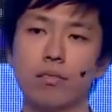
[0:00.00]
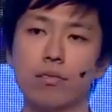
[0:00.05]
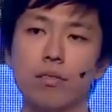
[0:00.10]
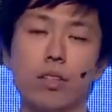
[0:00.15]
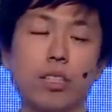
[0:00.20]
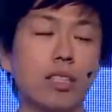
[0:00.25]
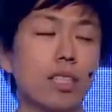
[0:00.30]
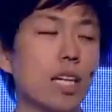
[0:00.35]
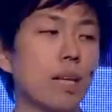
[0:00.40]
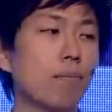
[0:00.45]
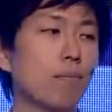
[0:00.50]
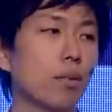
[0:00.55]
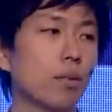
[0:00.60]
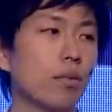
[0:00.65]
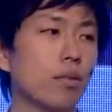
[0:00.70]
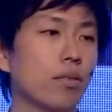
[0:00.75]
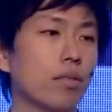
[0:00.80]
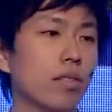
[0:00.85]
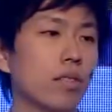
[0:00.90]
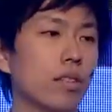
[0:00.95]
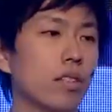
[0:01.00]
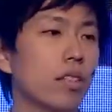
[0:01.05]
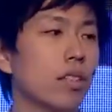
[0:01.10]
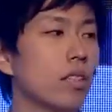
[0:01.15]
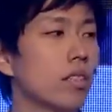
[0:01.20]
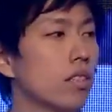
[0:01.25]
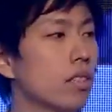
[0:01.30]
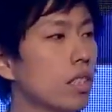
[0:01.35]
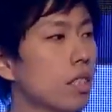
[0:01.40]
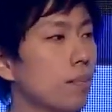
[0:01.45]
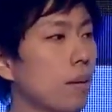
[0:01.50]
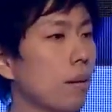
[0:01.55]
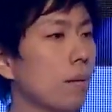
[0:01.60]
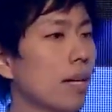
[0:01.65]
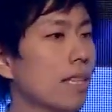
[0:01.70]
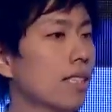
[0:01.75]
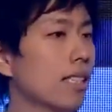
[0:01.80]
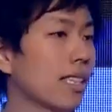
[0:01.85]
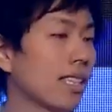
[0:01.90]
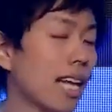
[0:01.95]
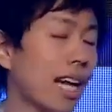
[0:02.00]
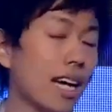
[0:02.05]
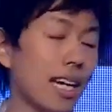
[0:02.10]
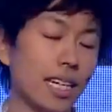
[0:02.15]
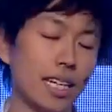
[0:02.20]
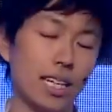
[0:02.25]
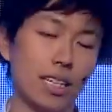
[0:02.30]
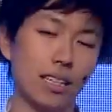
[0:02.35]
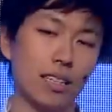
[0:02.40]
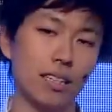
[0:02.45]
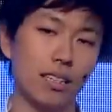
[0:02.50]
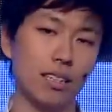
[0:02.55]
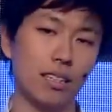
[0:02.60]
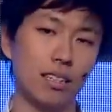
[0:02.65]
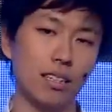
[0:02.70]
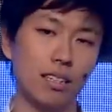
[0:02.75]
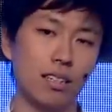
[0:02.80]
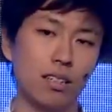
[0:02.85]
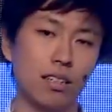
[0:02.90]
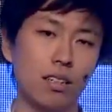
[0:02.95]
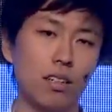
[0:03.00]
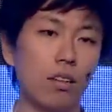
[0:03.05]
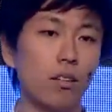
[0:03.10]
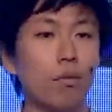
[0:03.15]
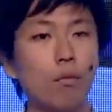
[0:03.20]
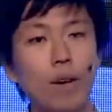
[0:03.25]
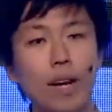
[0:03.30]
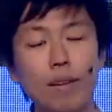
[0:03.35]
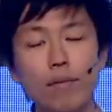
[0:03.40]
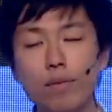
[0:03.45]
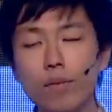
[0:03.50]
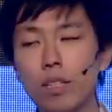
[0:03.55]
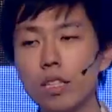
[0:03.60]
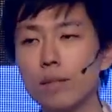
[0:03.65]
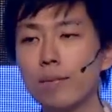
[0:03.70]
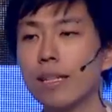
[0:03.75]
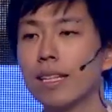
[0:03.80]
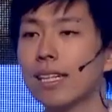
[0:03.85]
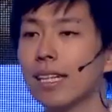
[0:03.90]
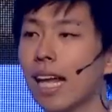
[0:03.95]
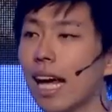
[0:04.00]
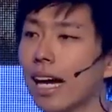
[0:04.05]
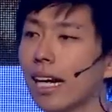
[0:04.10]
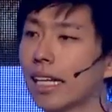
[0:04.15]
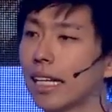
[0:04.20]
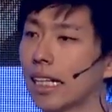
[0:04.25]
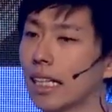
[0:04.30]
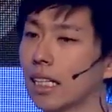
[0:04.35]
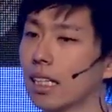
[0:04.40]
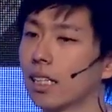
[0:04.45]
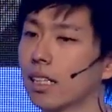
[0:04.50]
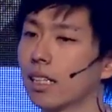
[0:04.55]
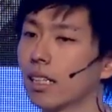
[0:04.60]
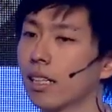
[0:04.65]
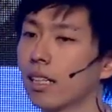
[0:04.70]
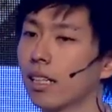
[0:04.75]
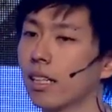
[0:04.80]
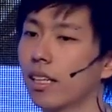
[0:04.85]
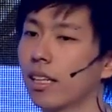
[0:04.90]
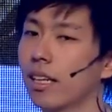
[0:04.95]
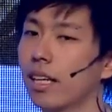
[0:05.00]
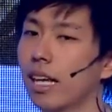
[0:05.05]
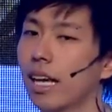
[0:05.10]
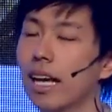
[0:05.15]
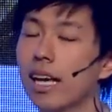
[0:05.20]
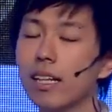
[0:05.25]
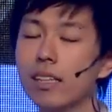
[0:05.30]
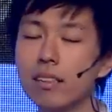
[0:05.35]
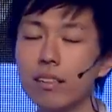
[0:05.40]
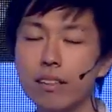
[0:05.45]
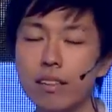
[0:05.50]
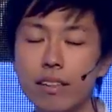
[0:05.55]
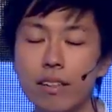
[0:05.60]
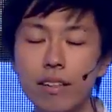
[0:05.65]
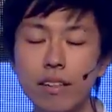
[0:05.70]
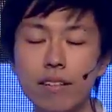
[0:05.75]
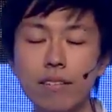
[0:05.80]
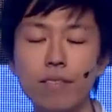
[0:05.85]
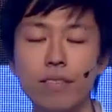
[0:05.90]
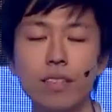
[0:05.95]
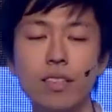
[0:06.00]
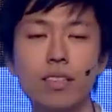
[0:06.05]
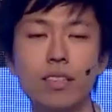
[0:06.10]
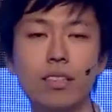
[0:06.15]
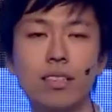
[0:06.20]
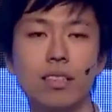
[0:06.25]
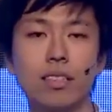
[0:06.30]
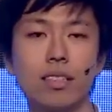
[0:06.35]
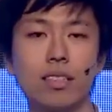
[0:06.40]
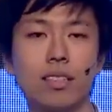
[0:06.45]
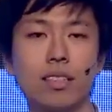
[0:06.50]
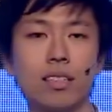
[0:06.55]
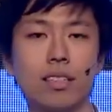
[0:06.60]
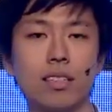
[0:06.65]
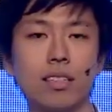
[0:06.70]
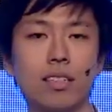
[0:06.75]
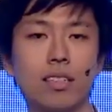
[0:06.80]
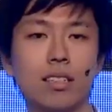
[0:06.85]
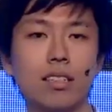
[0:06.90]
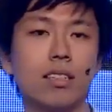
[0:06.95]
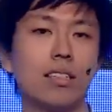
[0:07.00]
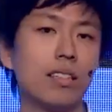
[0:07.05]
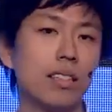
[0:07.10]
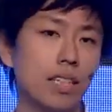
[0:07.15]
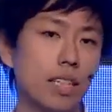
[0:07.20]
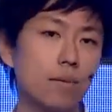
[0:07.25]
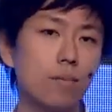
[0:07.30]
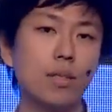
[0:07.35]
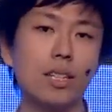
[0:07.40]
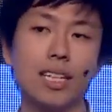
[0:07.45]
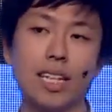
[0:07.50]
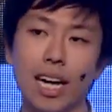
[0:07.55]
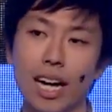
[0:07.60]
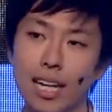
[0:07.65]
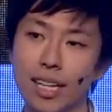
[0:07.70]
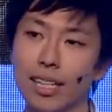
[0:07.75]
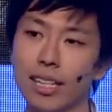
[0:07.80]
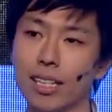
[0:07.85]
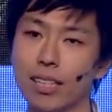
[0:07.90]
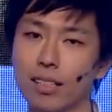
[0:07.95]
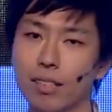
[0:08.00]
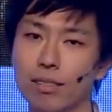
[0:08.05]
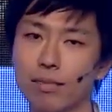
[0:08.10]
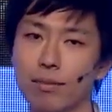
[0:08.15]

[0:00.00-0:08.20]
For example, supervised learning, reinforcement learning, and even deep learning.